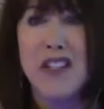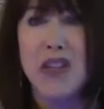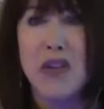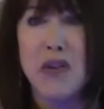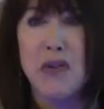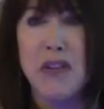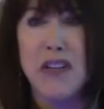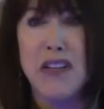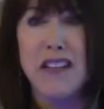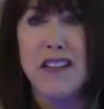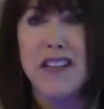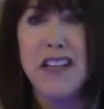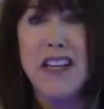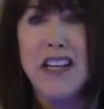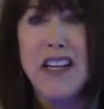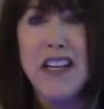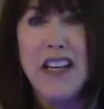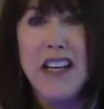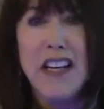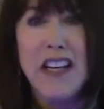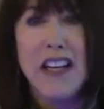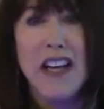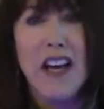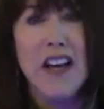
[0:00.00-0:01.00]
unit
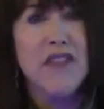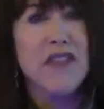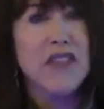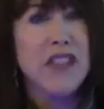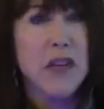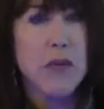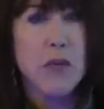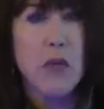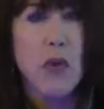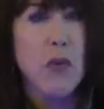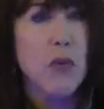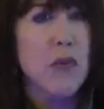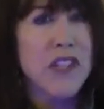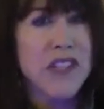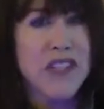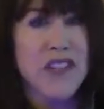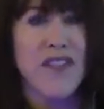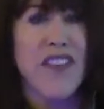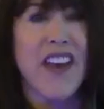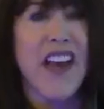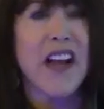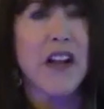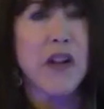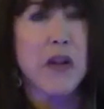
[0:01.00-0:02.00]
and kind of said, well, what's
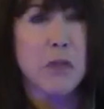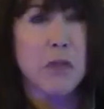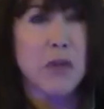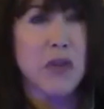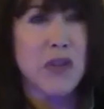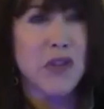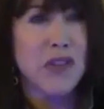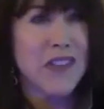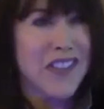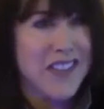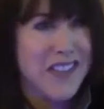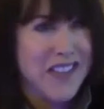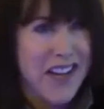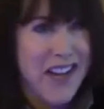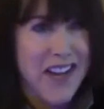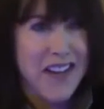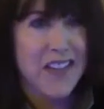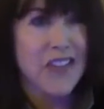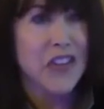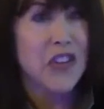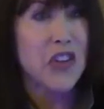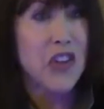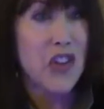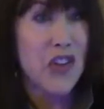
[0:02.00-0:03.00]
available as
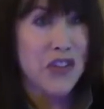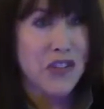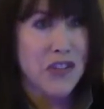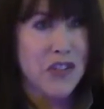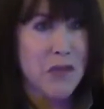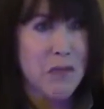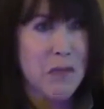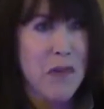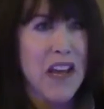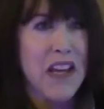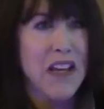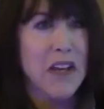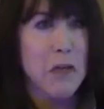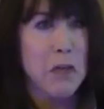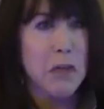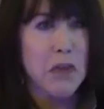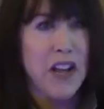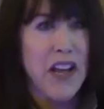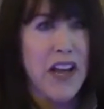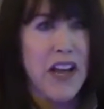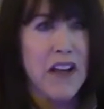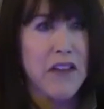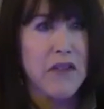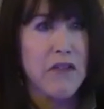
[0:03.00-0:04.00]
I look to make a
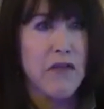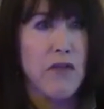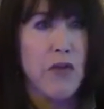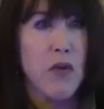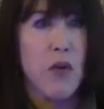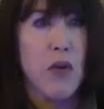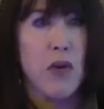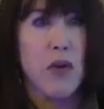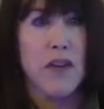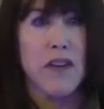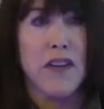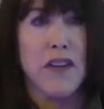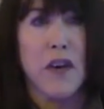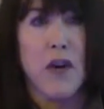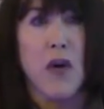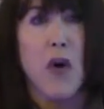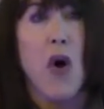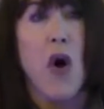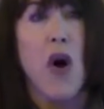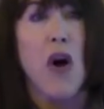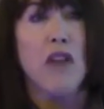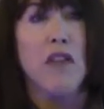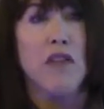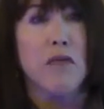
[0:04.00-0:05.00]
plan for, you know,
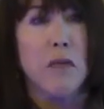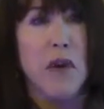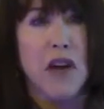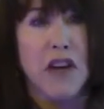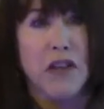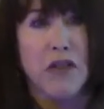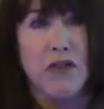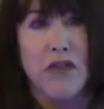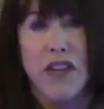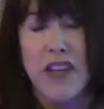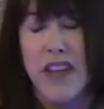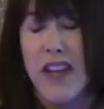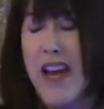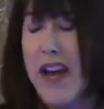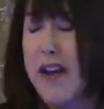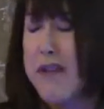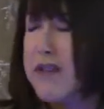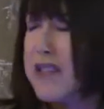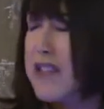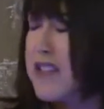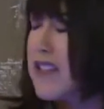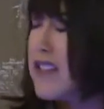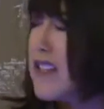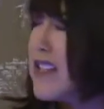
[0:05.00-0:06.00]
all of my 3,000